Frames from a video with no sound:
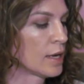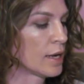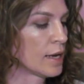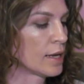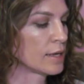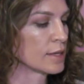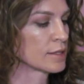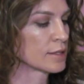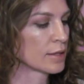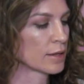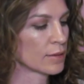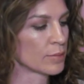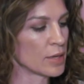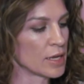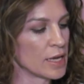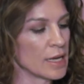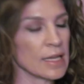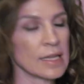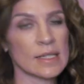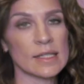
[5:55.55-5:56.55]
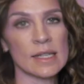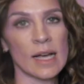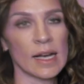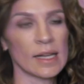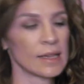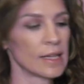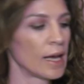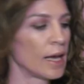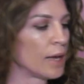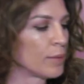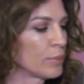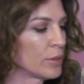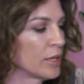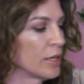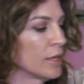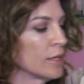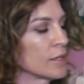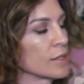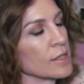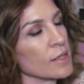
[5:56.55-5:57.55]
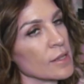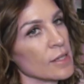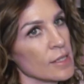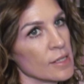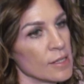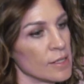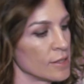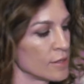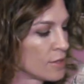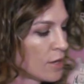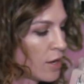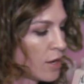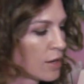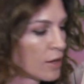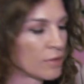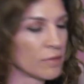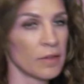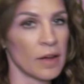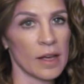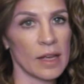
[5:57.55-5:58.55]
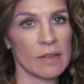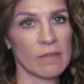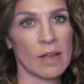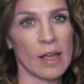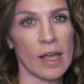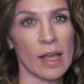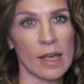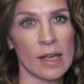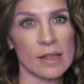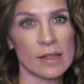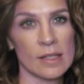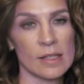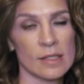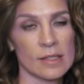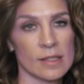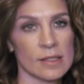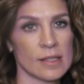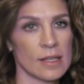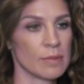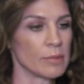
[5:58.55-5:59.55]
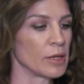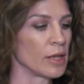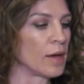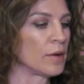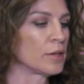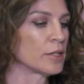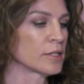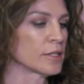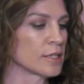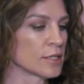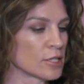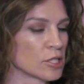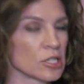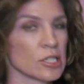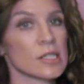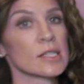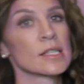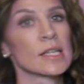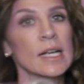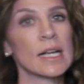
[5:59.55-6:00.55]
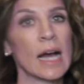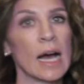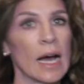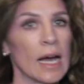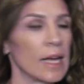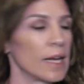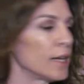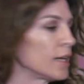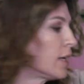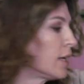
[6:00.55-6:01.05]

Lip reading: and it's going to be inside that because this is not a 5/8 seam allowance. It's just a guide.